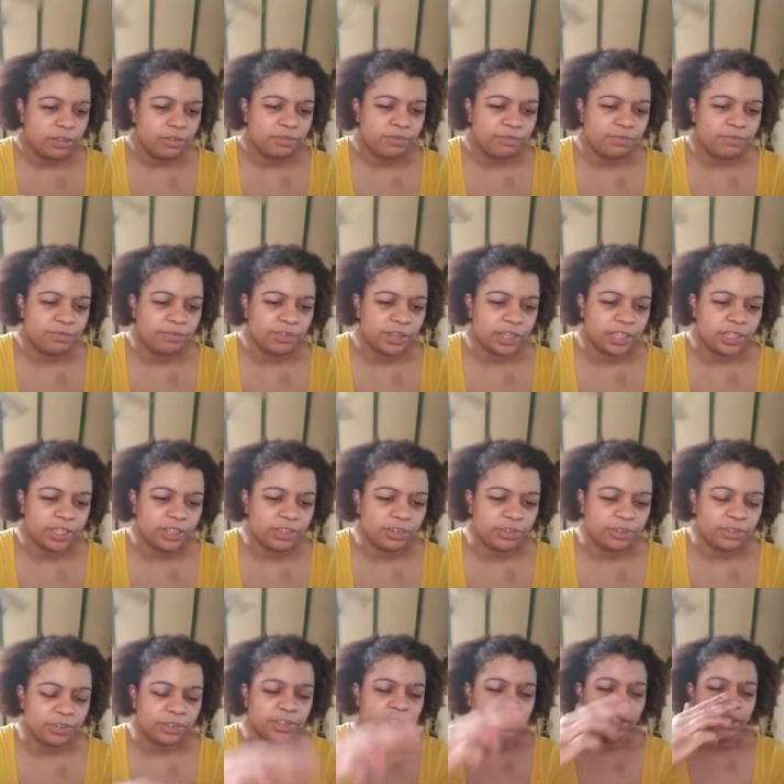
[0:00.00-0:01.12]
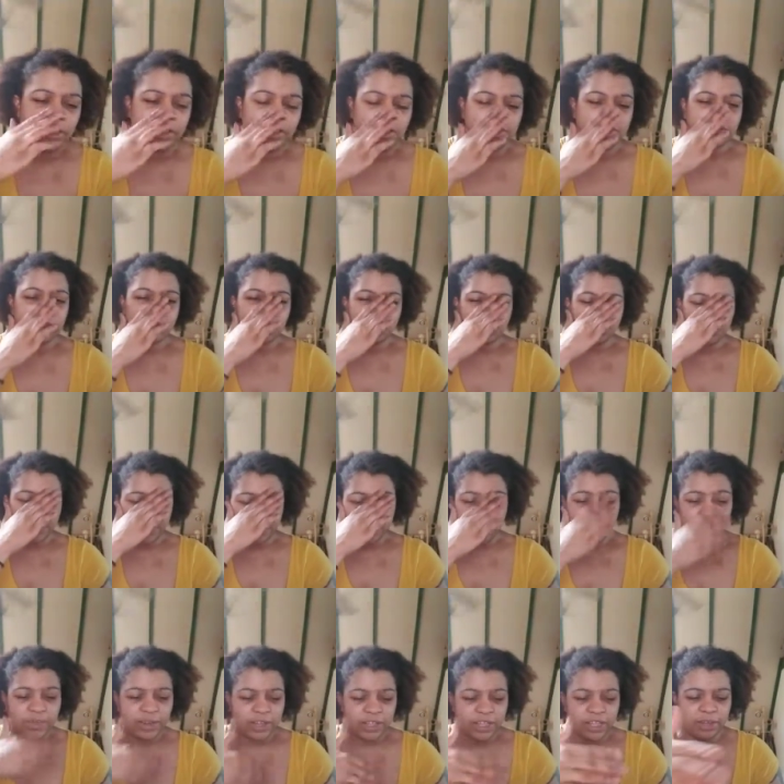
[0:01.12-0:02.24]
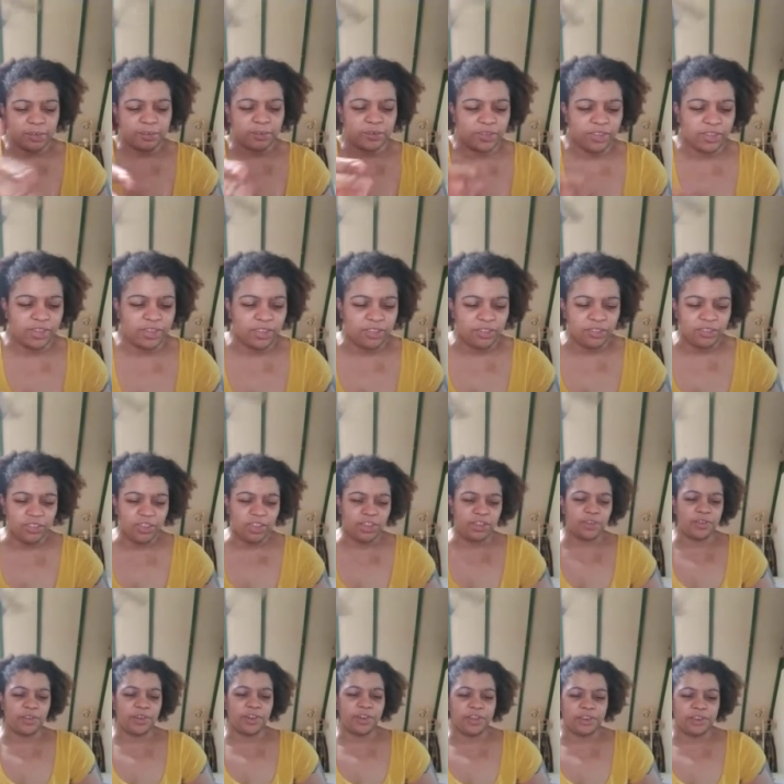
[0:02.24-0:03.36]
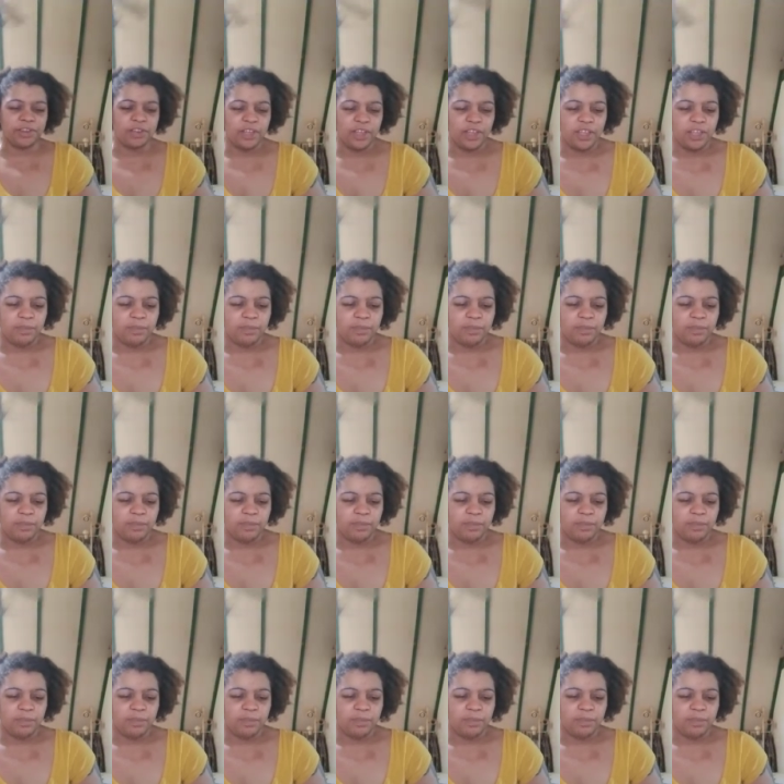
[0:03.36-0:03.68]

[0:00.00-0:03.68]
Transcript: fucking crook in this situation when it comes to this secret,